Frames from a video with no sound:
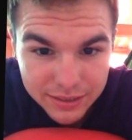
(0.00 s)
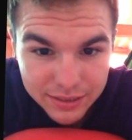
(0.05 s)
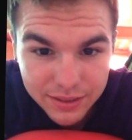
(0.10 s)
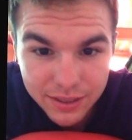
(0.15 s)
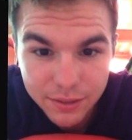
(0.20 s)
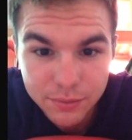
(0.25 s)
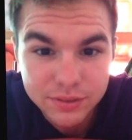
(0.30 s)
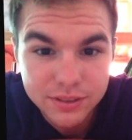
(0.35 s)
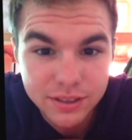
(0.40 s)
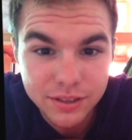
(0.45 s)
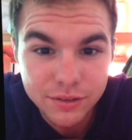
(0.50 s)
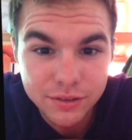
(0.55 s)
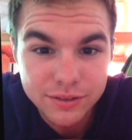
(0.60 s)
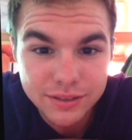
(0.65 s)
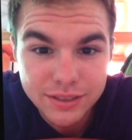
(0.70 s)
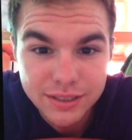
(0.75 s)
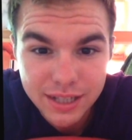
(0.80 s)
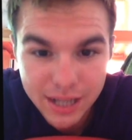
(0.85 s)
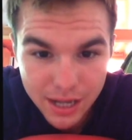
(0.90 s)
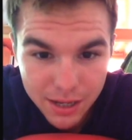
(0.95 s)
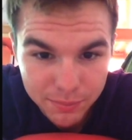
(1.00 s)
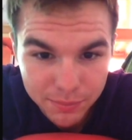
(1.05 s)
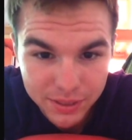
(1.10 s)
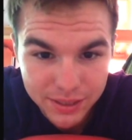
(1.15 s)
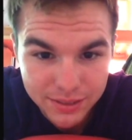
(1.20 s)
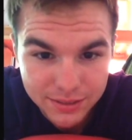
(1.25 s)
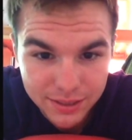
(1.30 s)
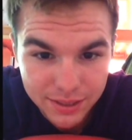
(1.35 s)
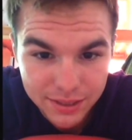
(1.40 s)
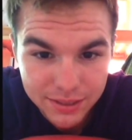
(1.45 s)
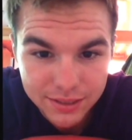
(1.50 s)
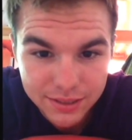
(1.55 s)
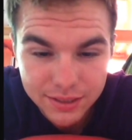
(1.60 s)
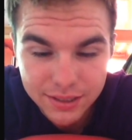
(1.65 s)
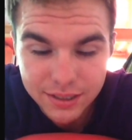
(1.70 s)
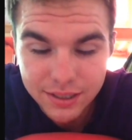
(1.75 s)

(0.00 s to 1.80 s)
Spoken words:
They will tell you it's not pizza,